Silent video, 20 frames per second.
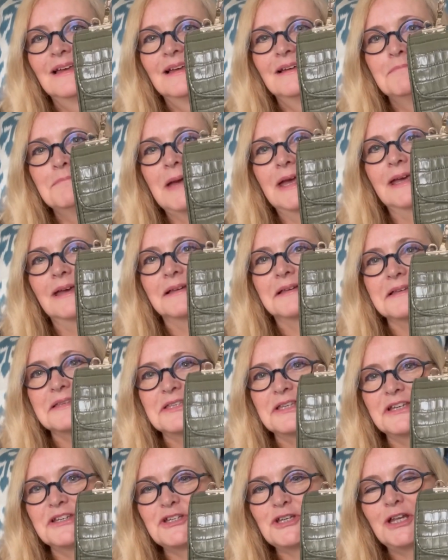make a
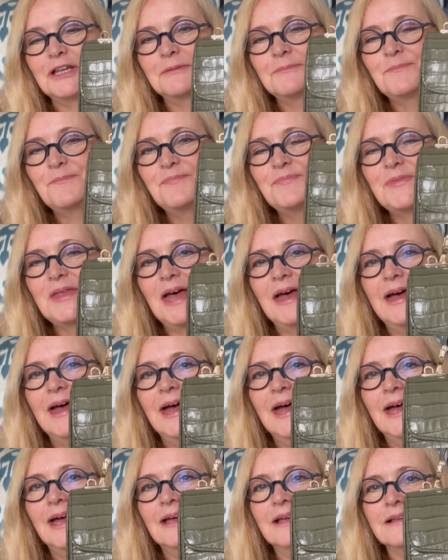decision,
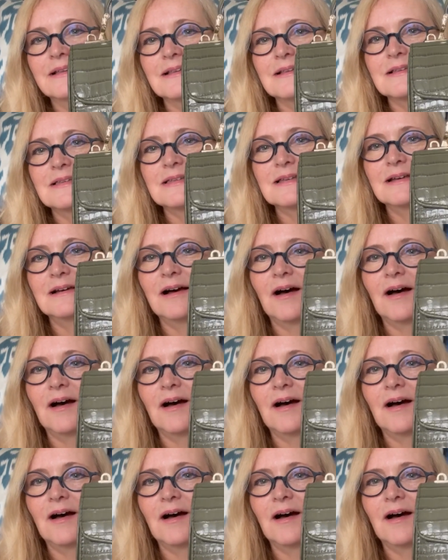and